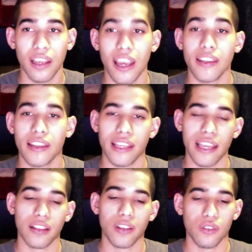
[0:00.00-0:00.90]
And then they get
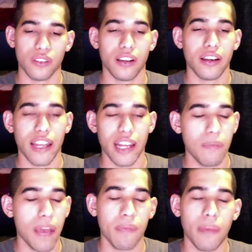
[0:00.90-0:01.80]
closer, and in
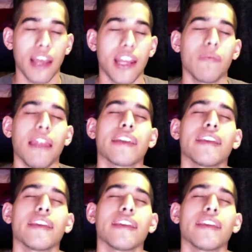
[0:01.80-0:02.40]
my mind, I'm like,